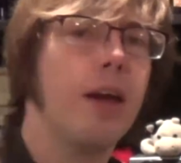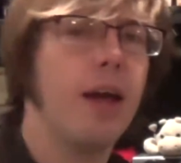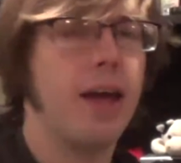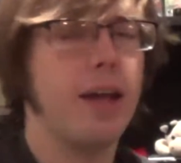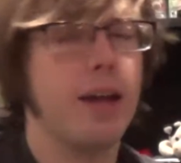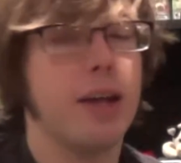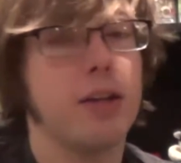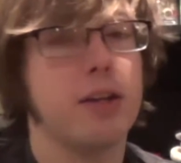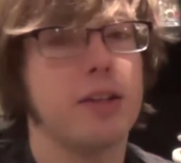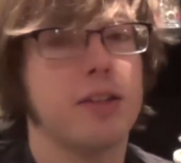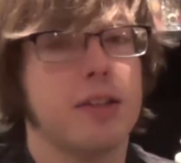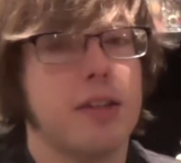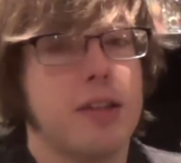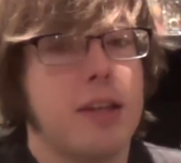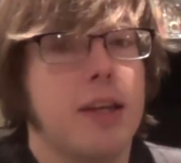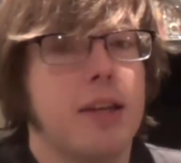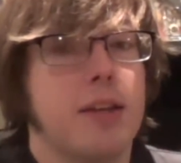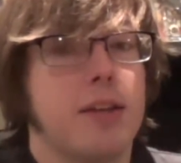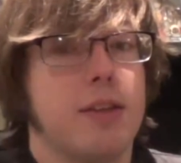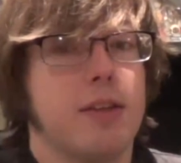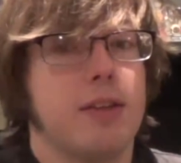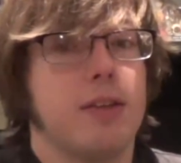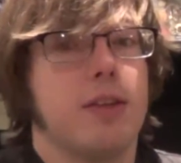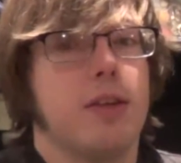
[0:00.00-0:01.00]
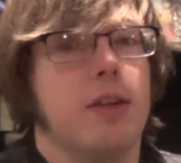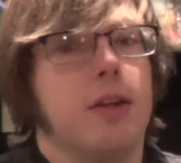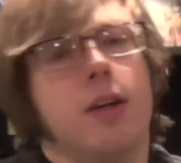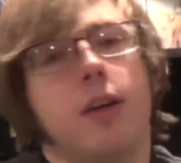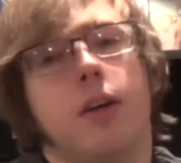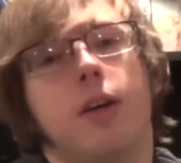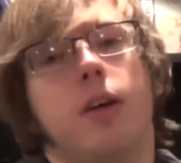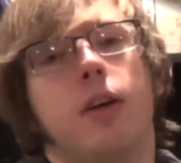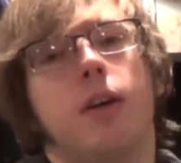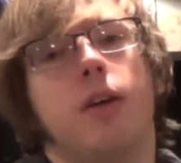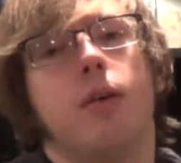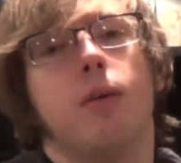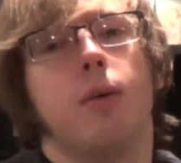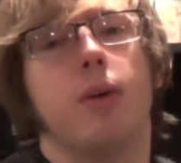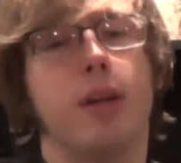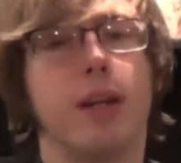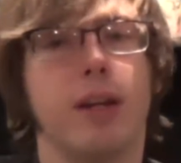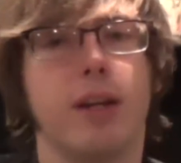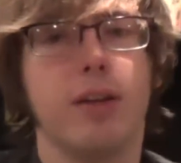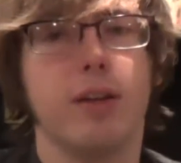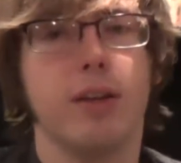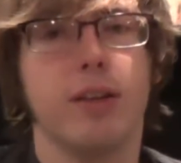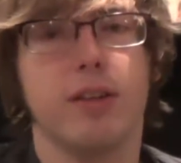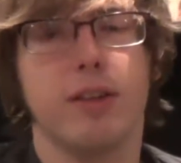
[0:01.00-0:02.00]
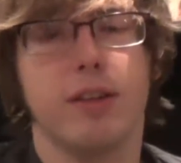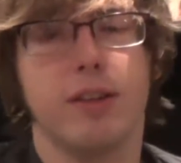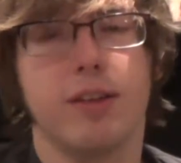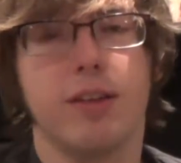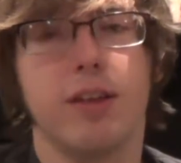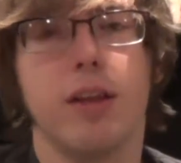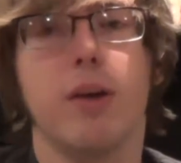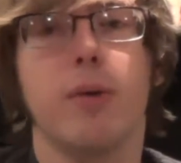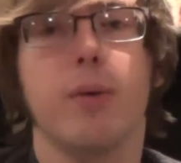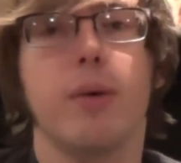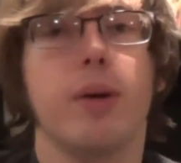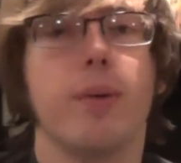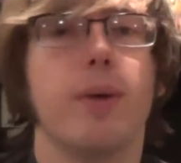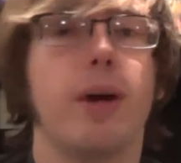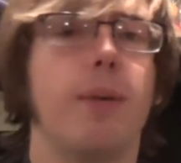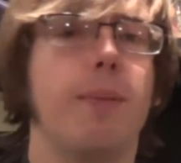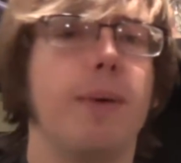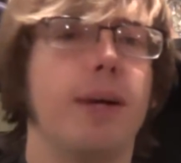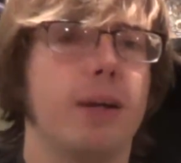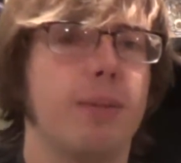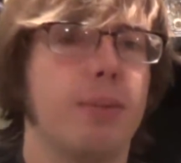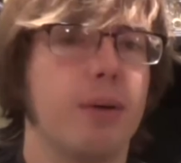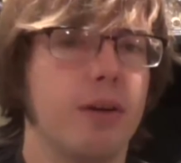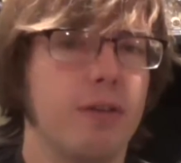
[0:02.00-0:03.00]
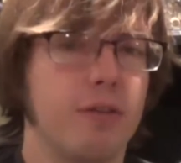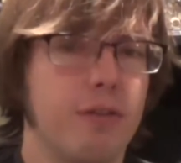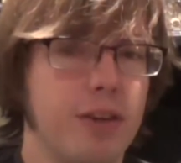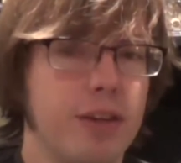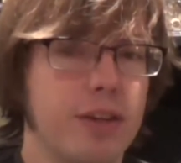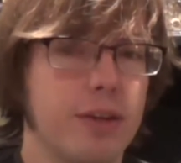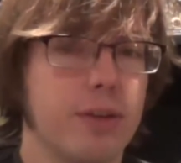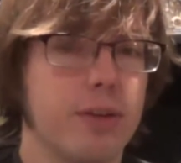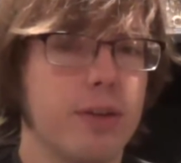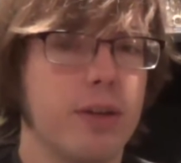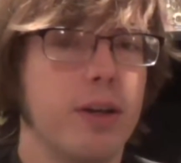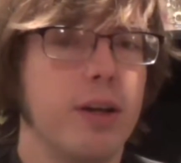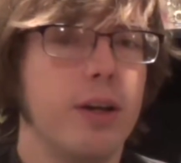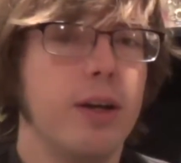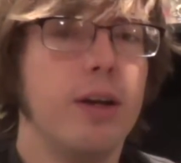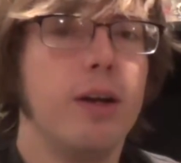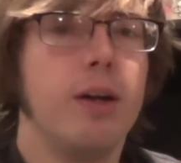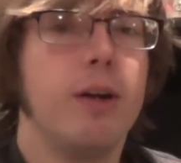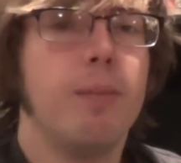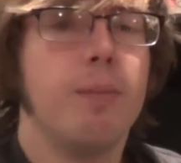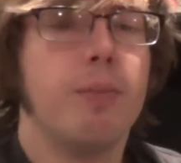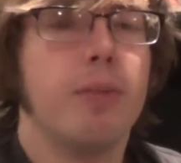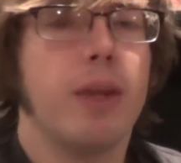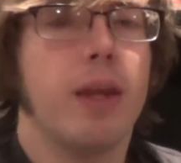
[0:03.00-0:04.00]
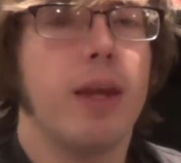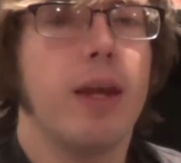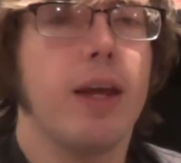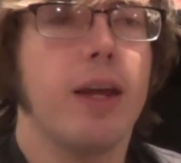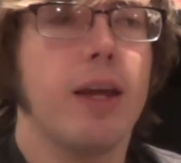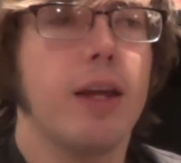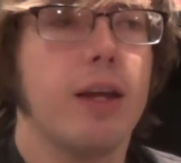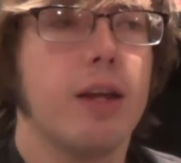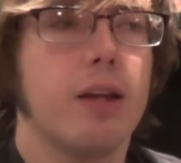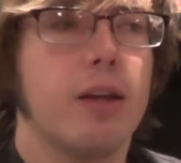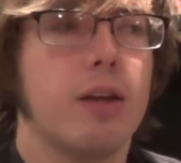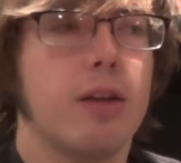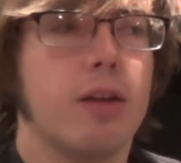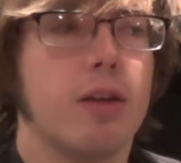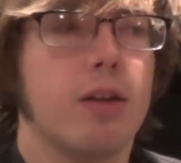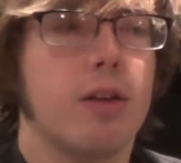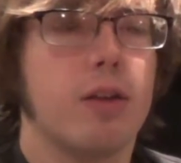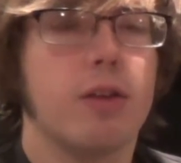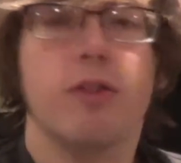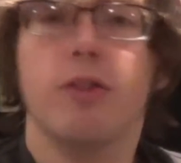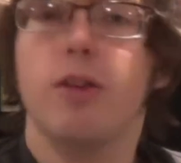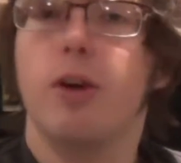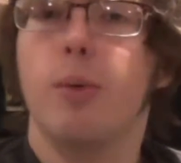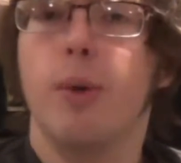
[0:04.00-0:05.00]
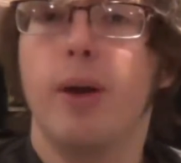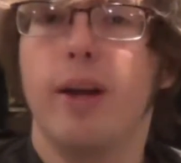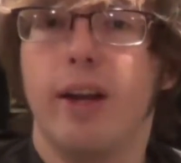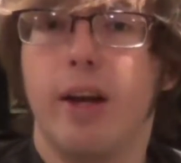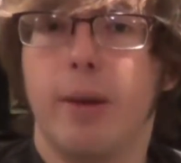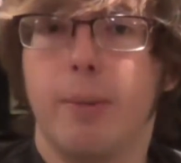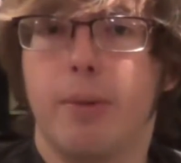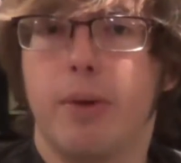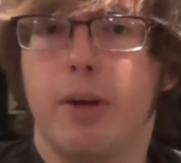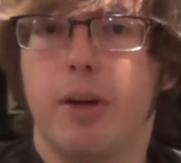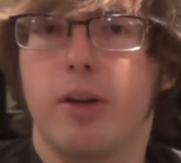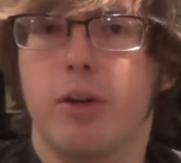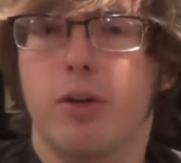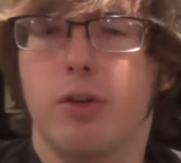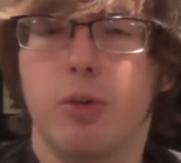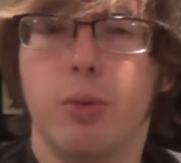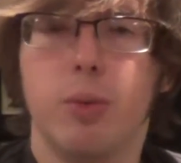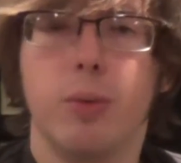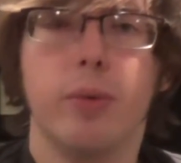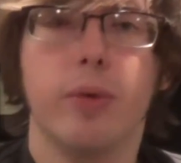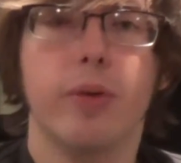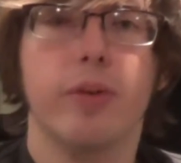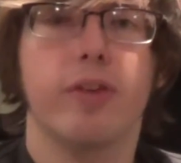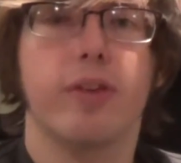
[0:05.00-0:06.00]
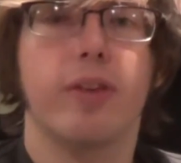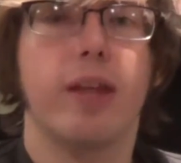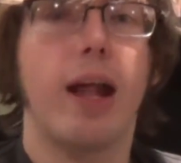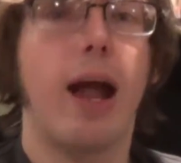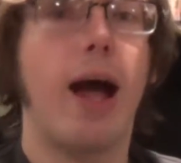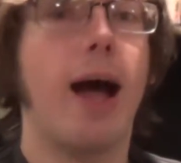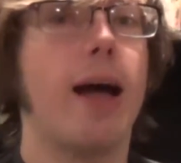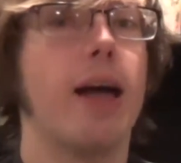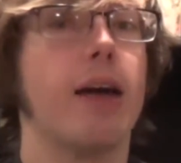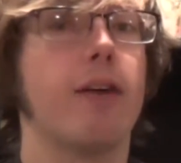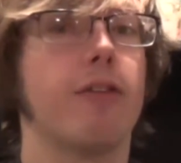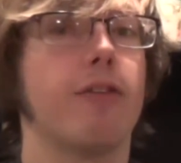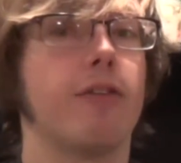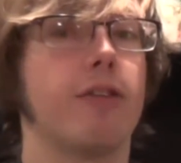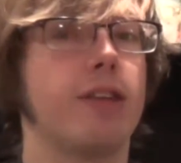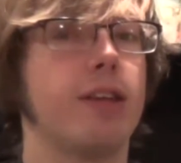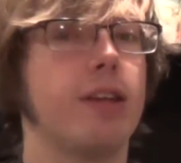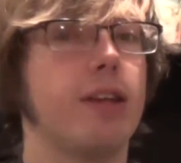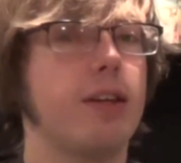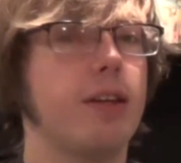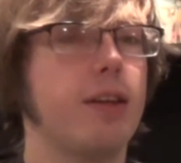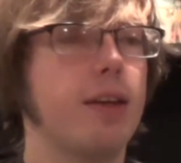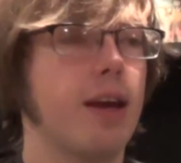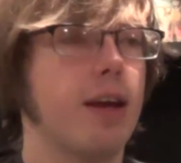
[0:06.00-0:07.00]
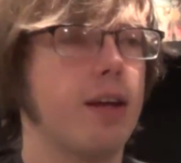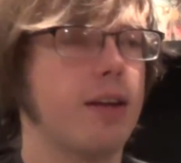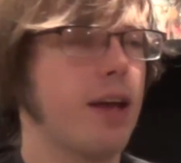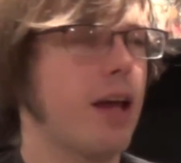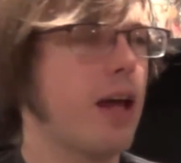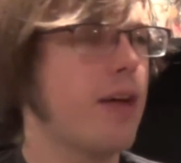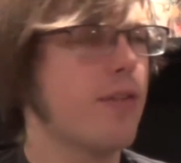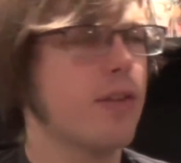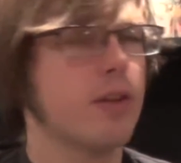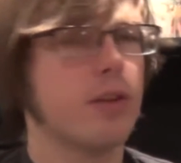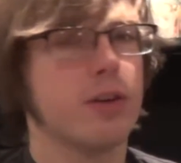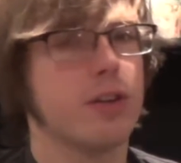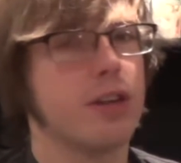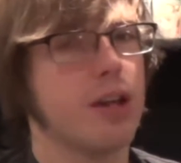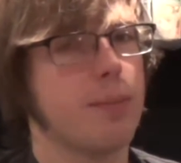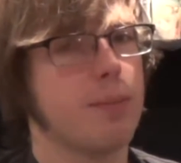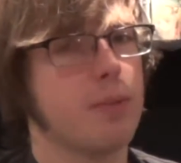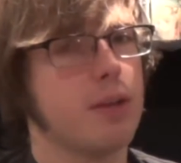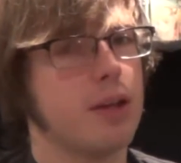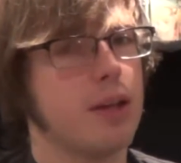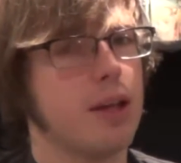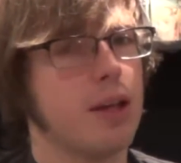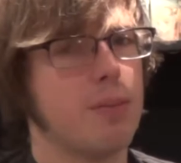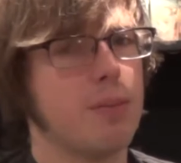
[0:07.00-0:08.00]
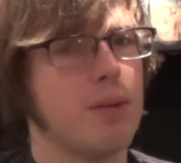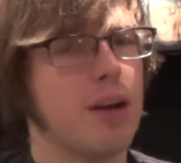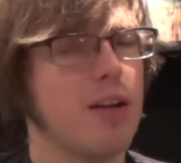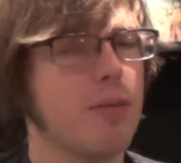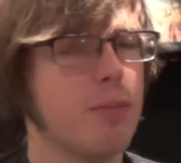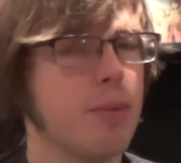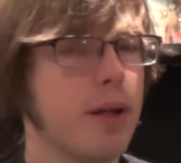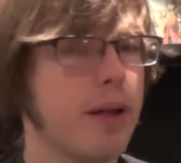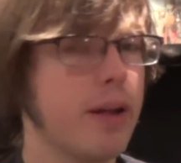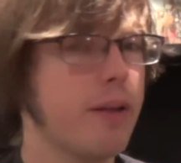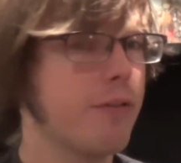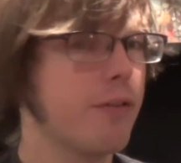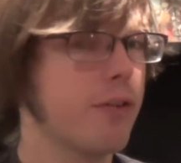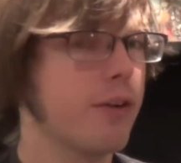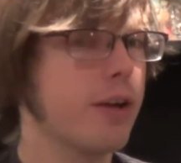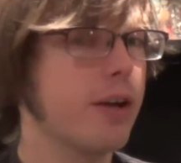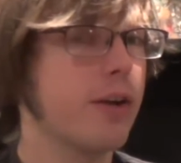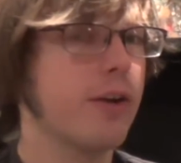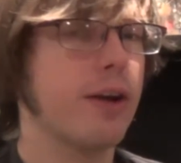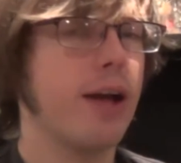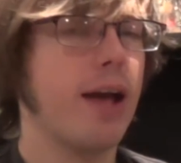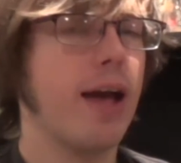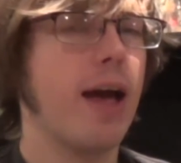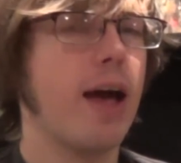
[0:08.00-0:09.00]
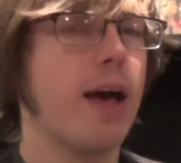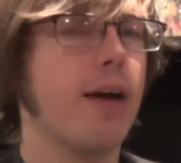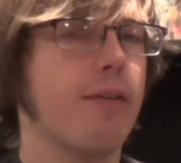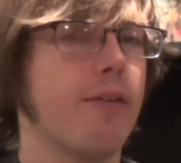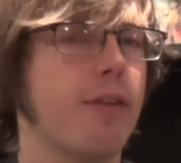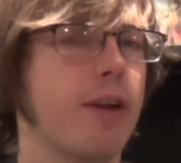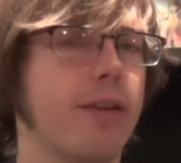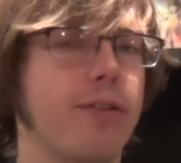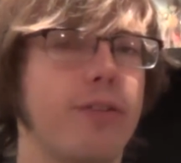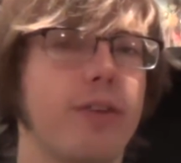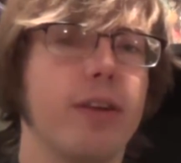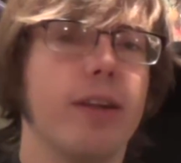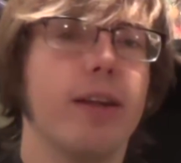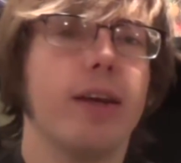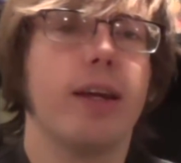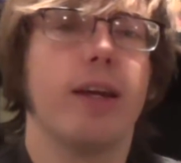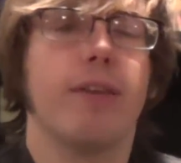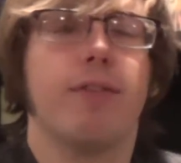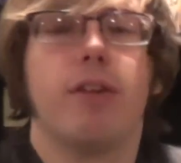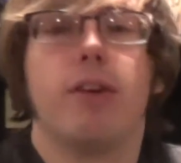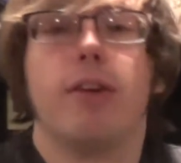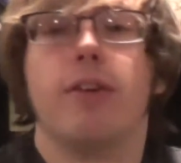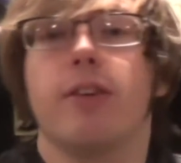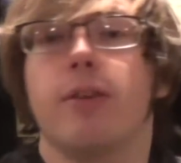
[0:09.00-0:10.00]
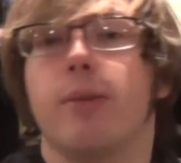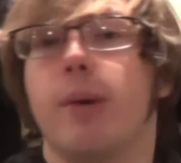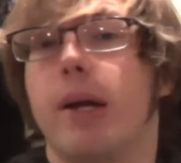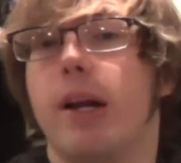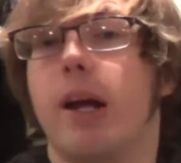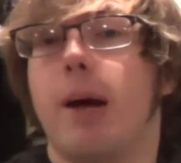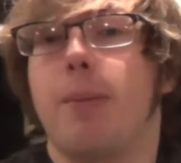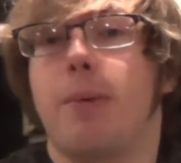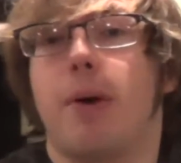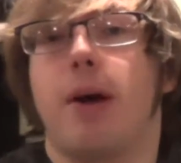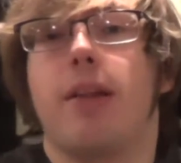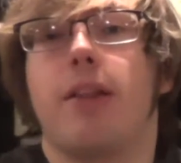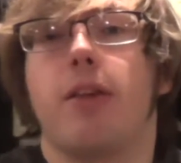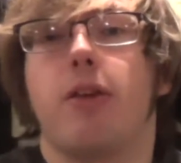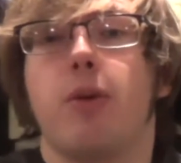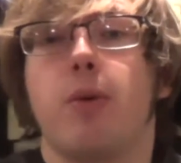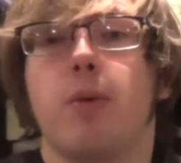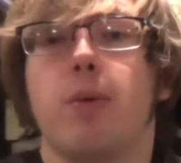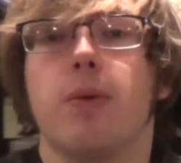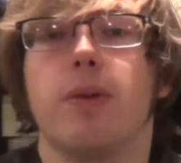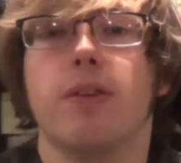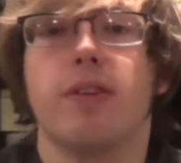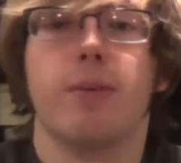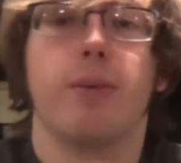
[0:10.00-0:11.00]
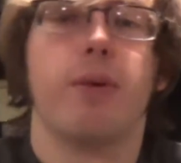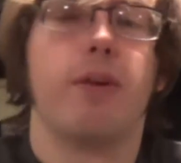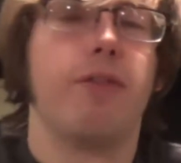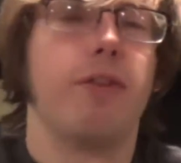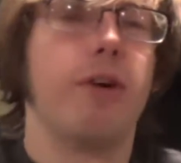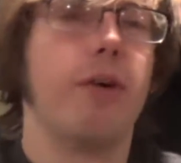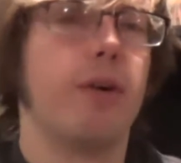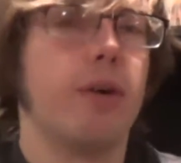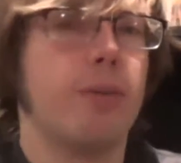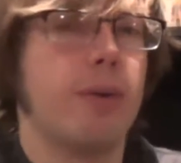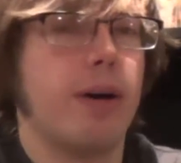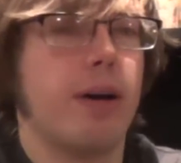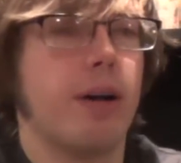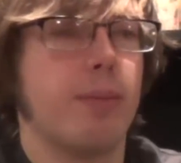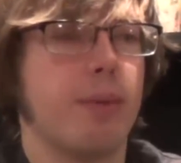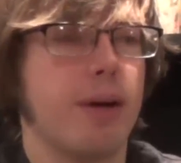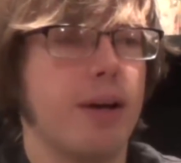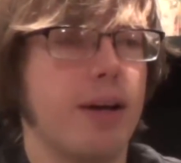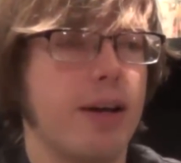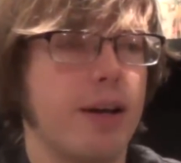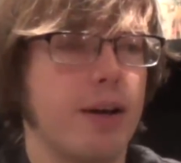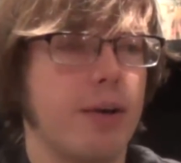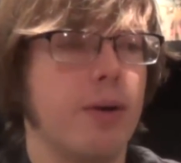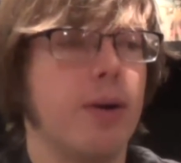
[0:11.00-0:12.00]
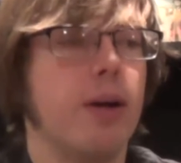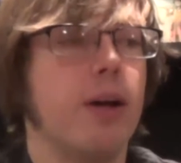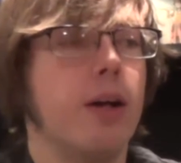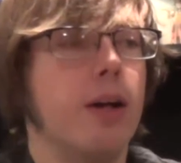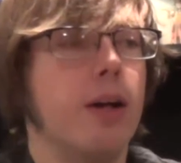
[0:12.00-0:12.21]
and it just gets ridiculously slow when you want to make a big field. And there's no way to upgrade your tools that I have seen yet. I haven't looked up the game, but I've played it for a year and a half, and I feel like if there was a way to upgrade the tools, I would have known about it by now.